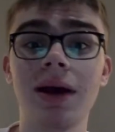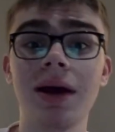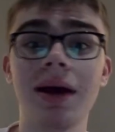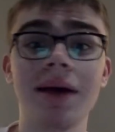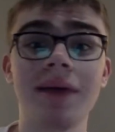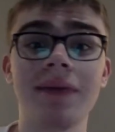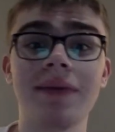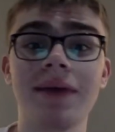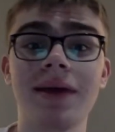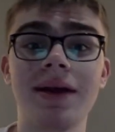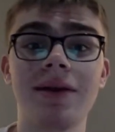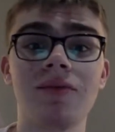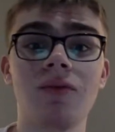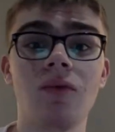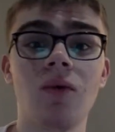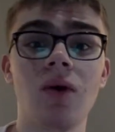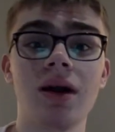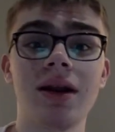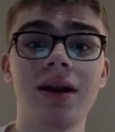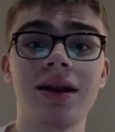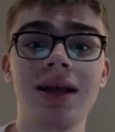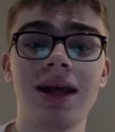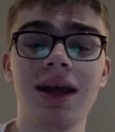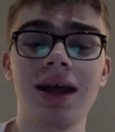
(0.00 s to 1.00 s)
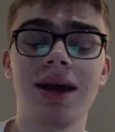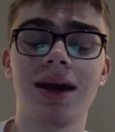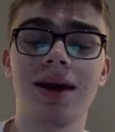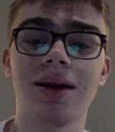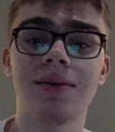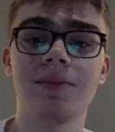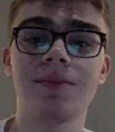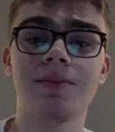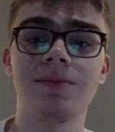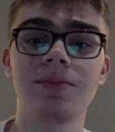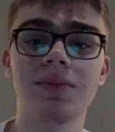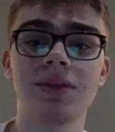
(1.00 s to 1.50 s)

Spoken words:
And then one day,